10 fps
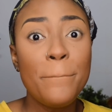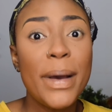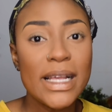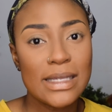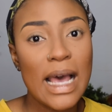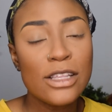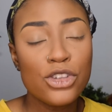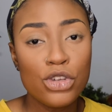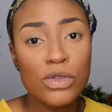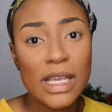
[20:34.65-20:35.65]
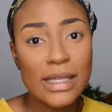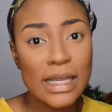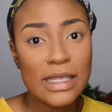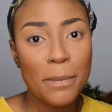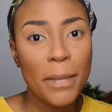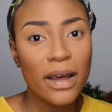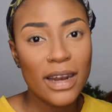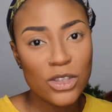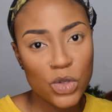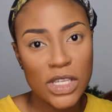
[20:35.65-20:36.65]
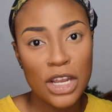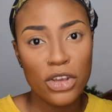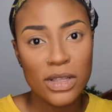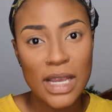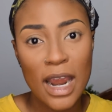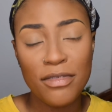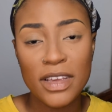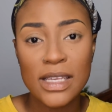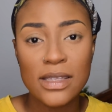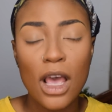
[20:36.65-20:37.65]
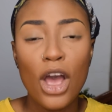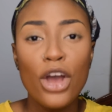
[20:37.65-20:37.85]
better to use a setting powder to set your entire face.